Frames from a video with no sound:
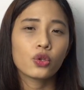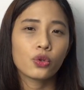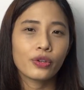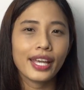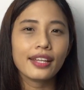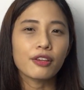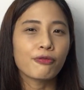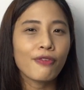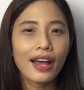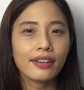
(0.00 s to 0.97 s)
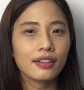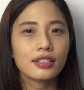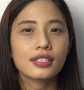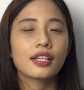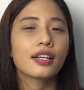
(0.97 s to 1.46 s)
to get the 5
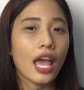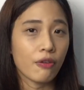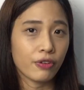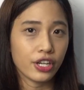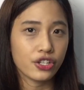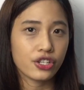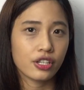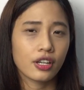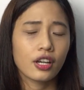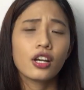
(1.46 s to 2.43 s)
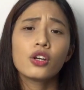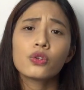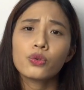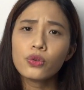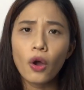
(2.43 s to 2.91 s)
years average.
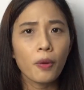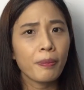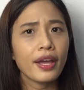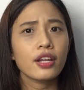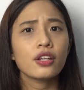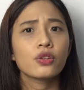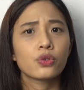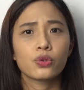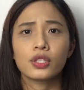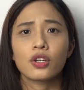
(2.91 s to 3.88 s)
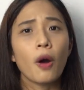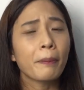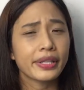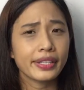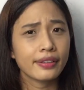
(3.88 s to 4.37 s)
Do compare to the
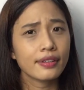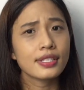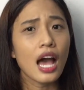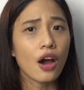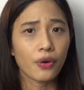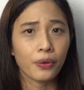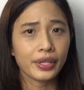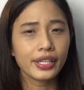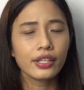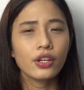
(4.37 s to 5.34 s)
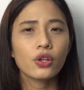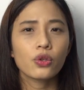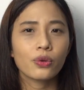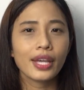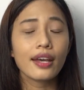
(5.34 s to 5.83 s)
competitors' ROE
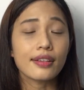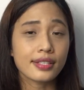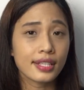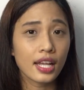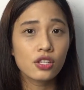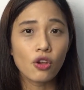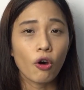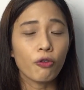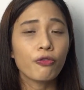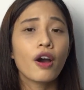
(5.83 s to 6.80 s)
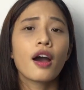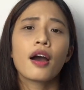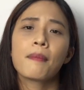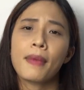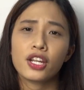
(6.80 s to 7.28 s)
to get a sense of
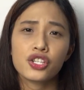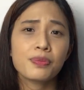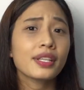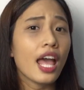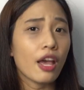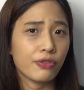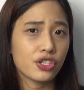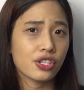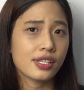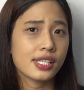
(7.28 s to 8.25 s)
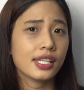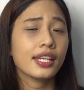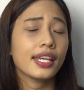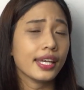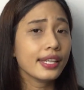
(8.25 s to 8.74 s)
management efficiency
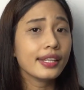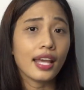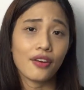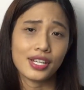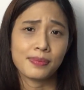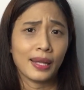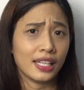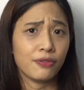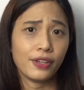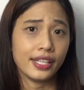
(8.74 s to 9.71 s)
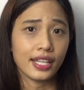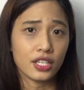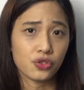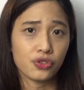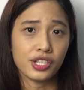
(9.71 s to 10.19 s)
in their respective
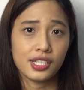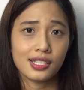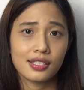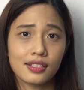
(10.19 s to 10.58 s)
industries.